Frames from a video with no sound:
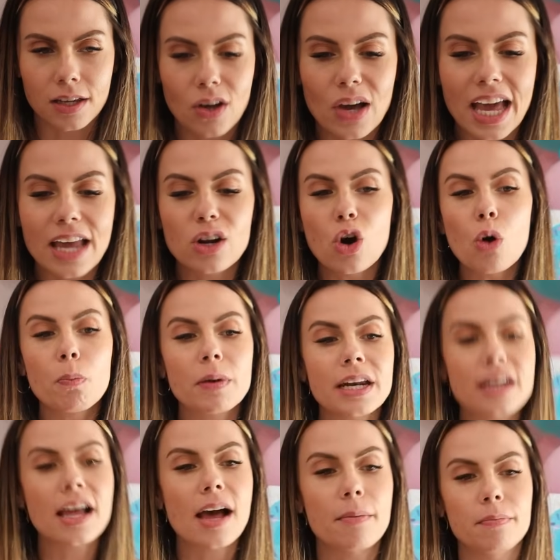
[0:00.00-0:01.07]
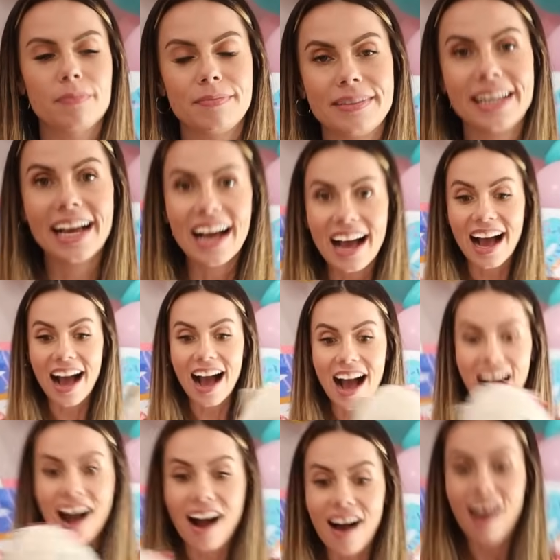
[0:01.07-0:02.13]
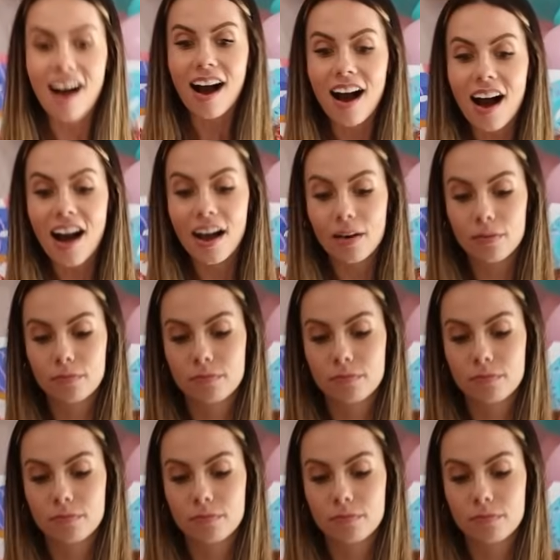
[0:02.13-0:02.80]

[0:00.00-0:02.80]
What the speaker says: Go ahead, open it up. Oh,